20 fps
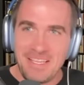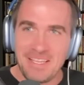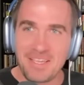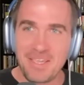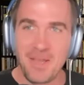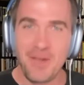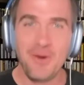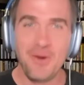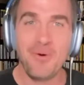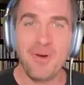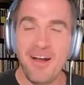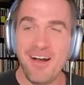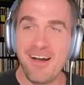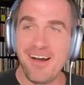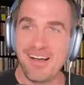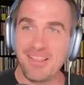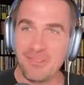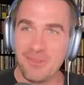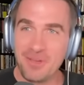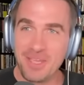
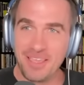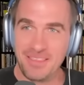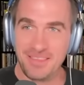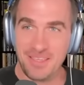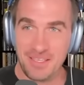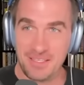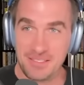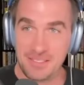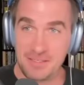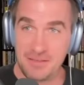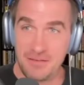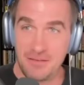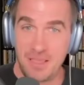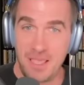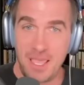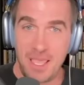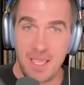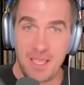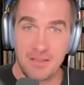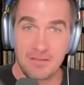Go look at this
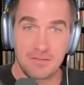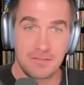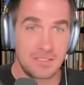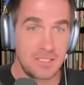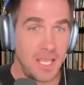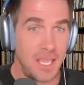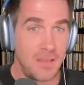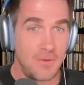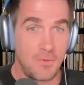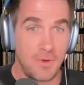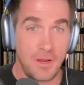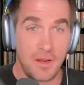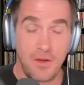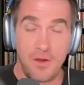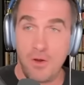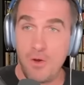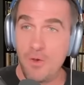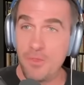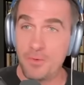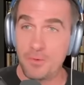and take what
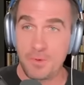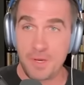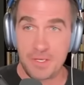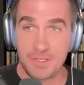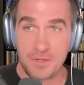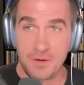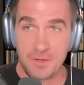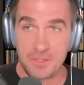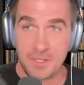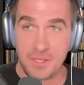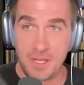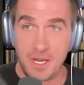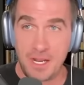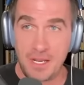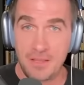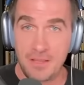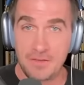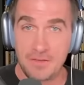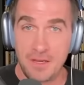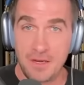all the research that I
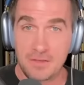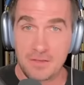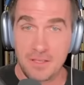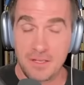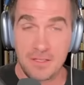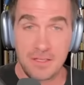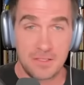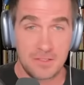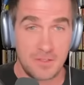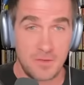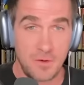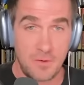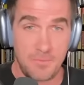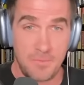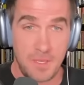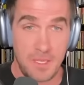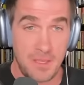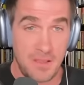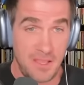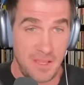conducted. This took
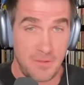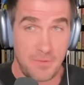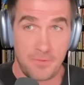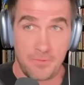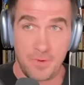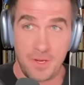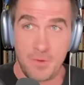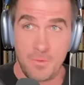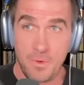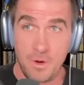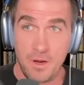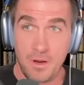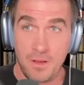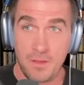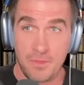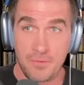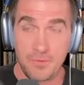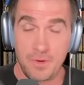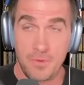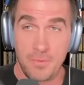me like three
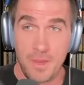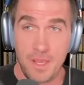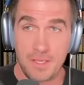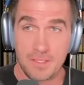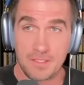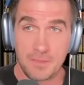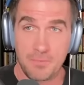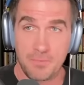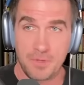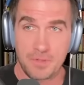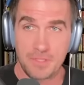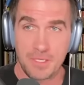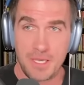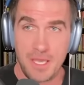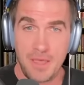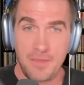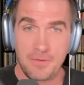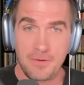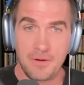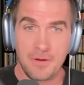weeks to put
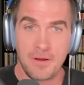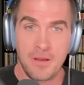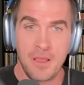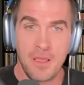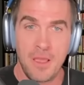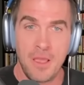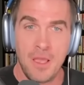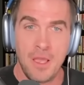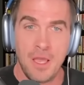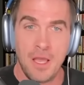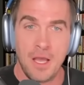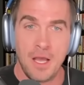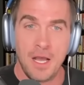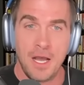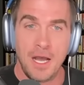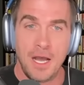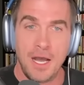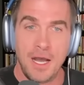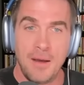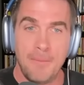together.
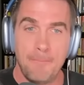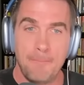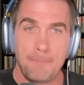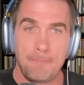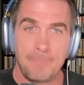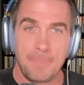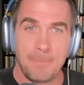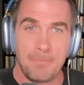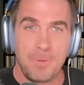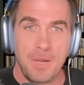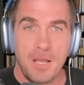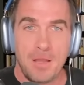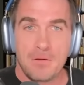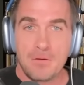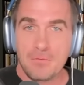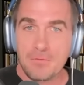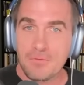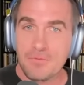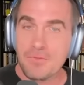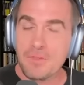
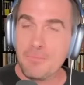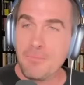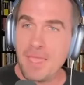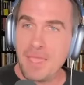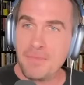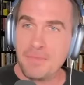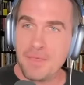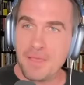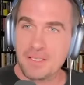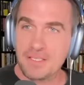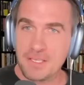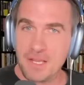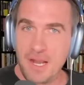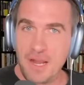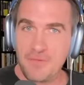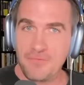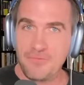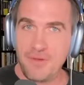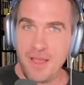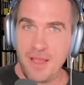But the main things that
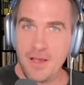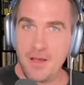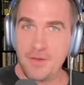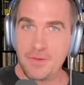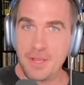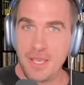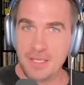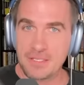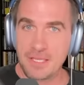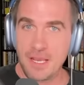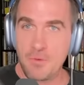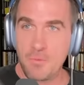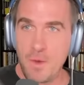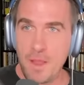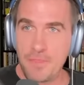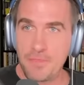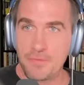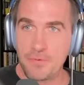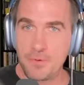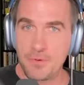I found as I
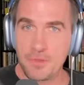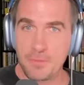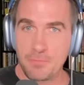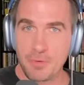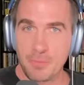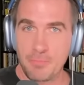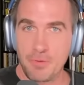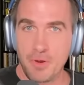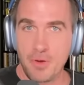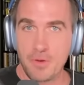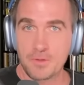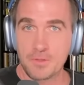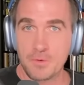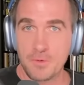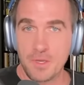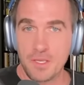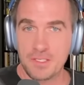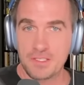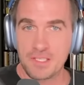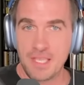went through the
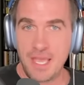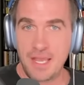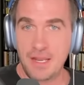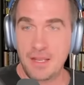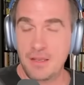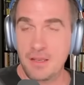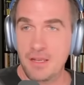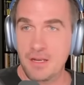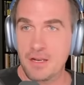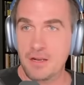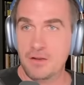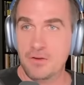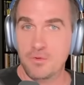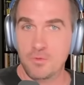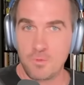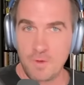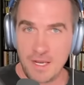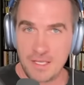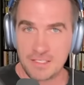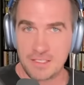proposal is that it
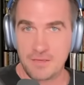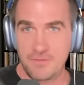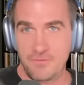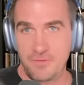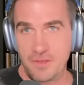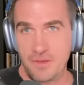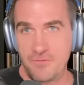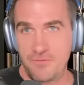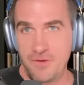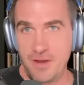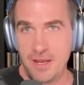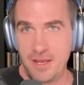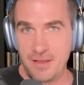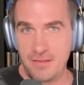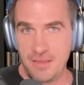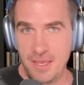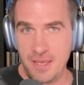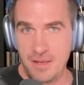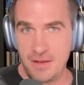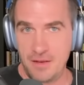aggressively
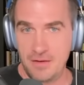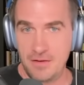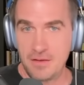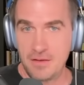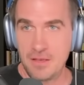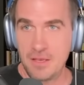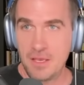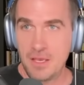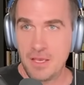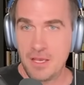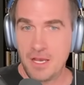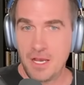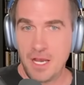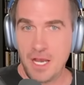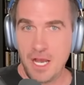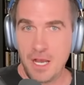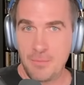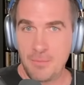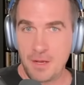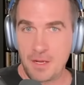violated
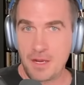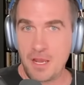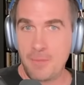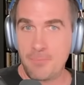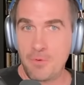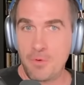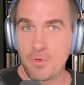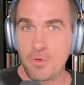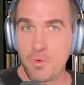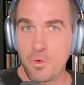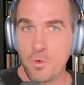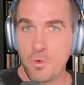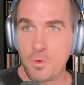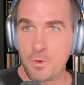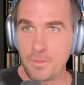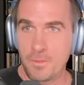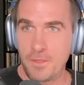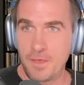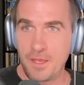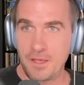a couple core
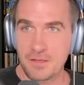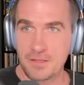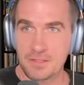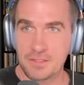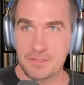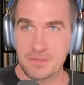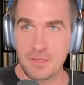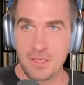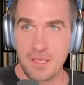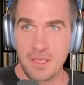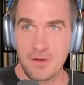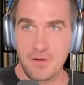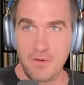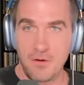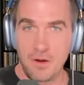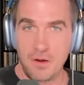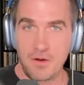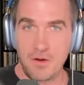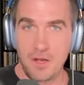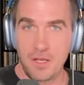things in
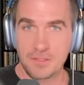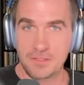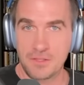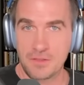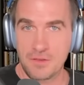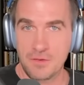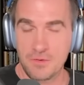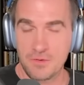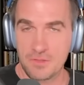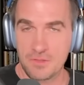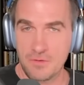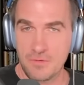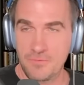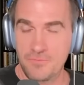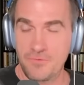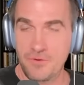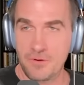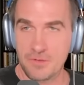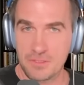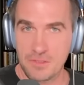our Constitution.
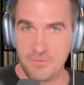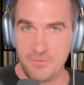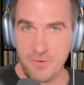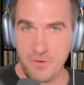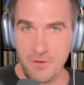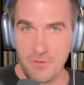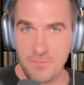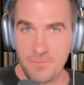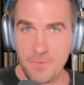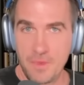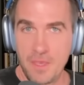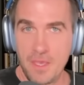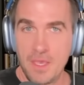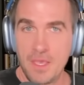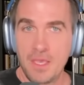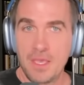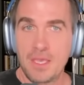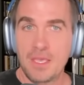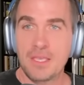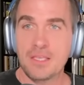First of all,
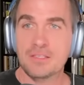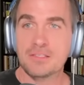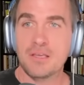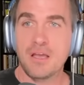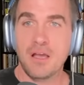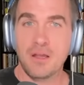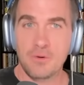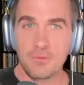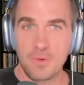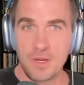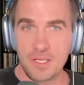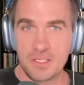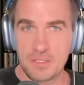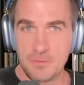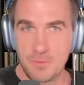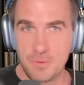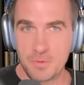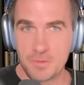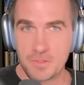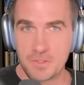it's
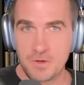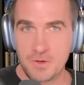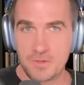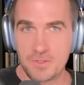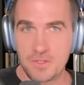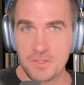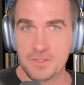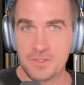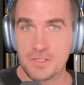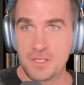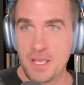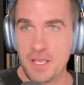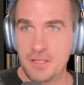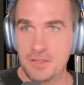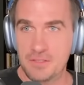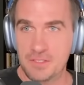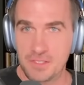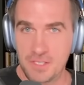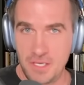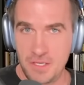unreasonable searches
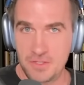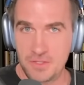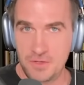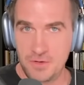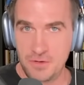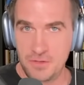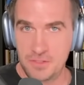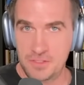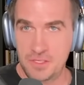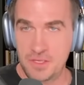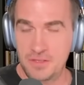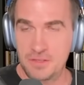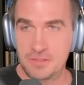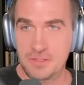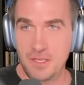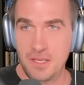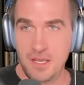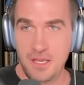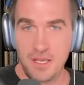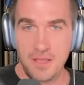and seizures.
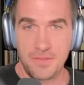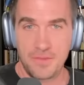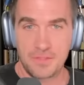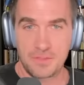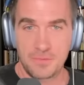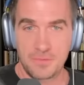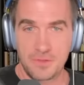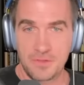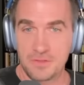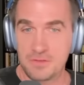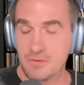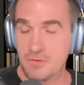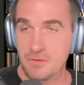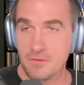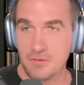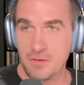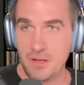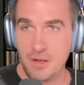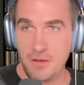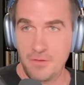This was,
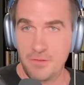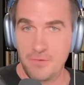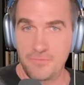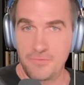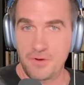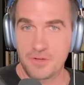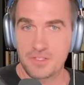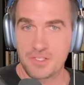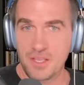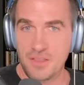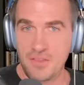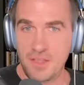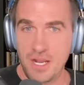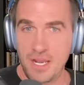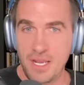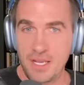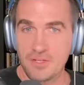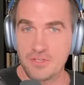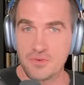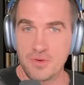you know, the first thing that
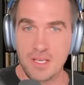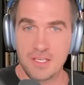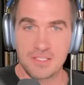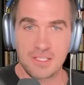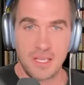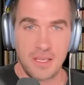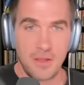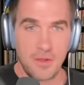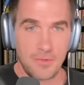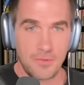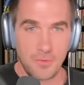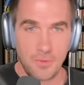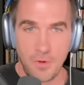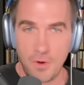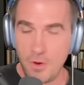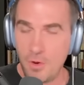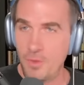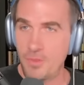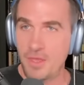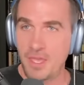I addressed. I go through
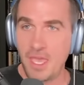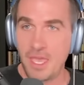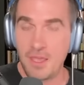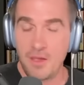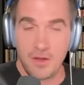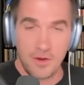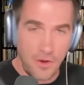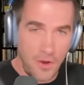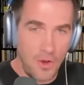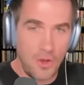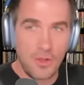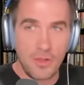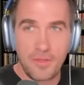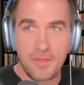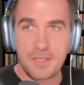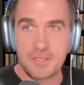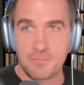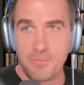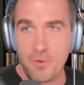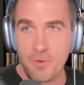all the on all of
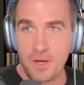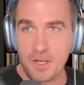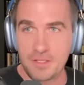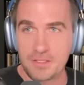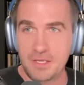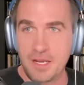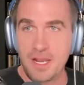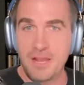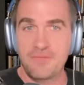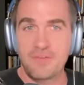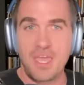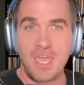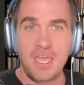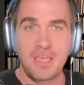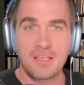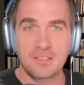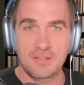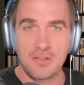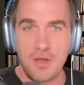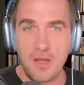these points. I have
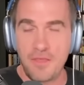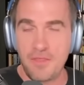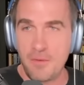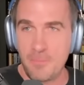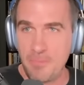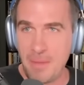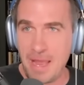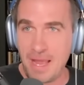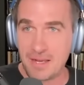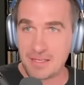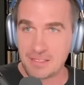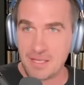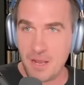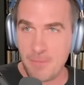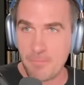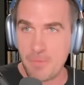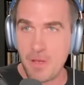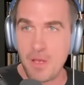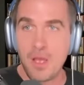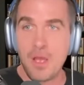case law that backs
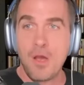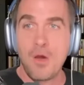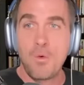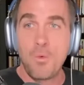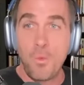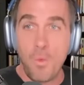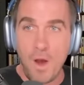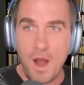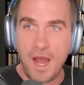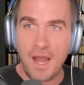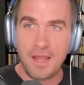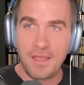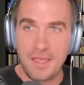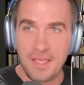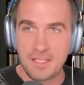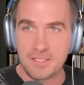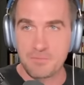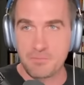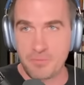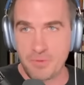up why
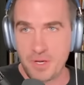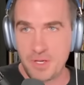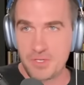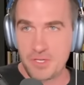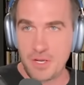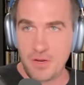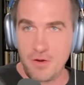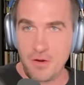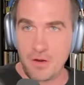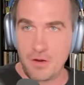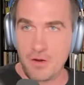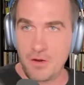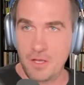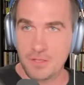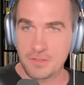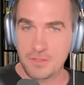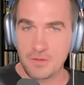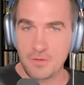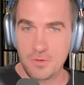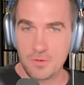it's breaching our
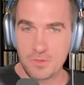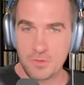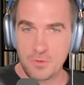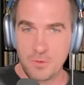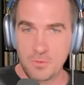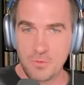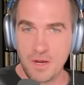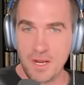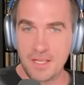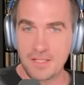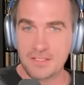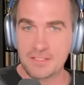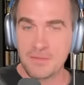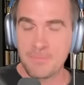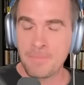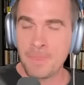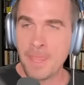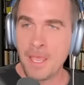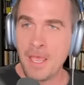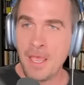constitutional rights.
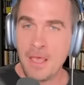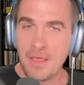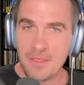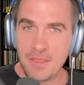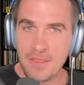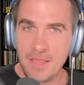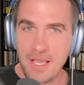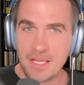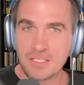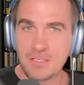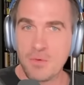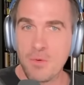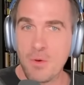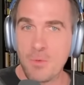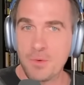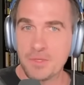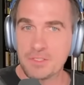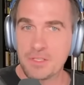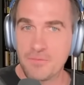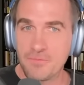The next one
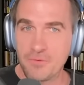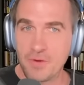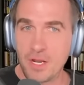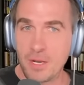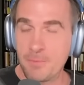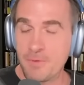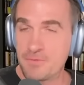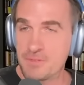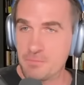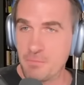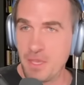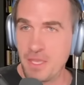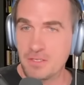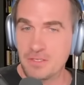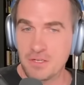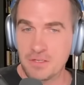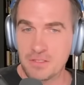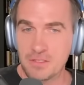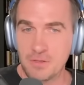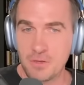was the freedom of speech
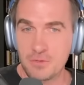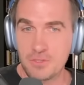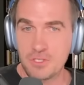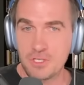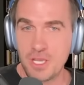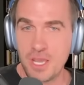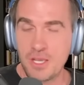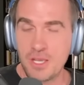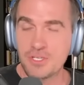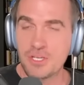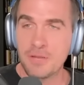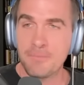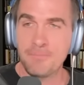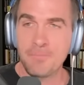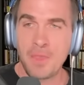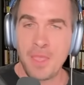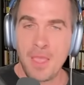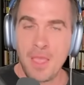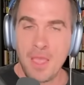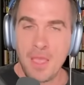and
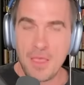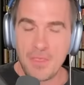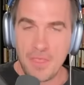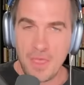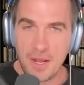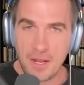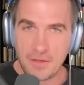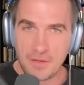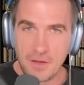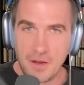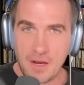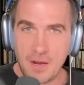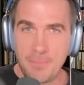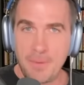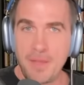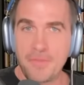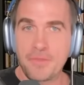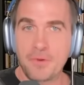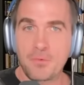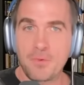association. Then I talk
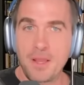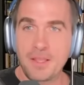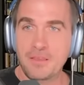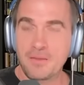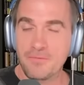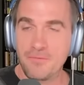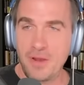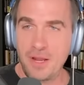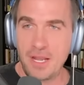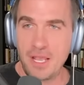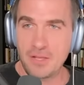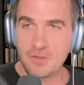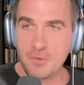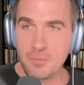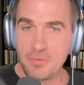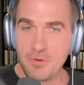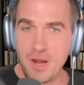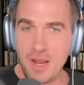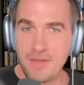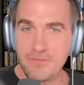about the right to financial
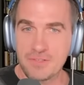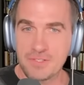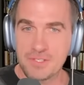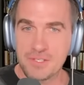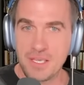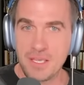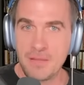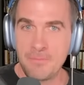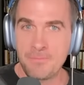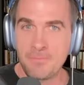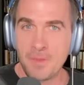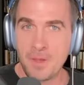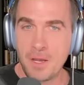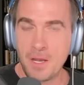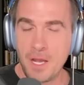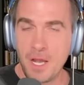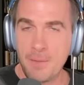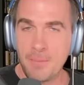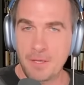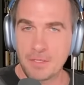privacy.
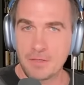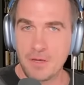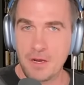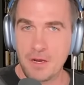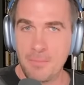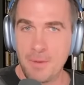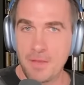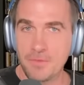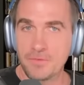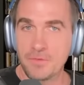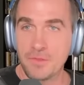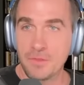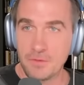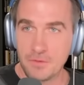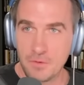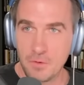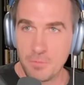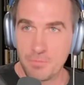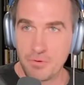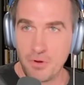I talk about the
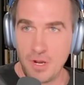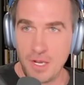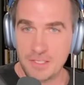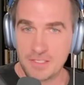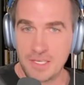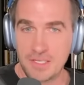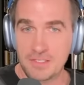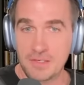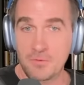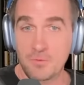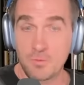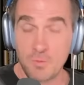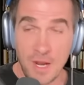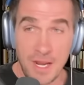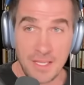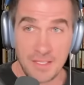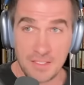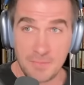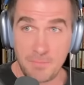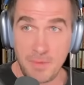due process and
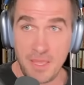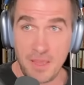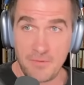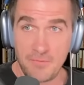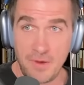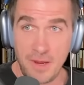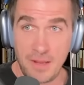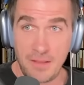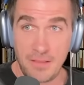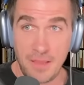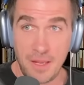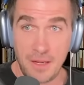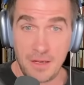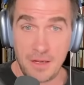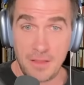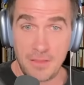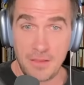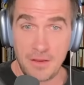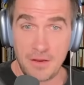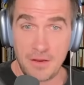rights being violated in the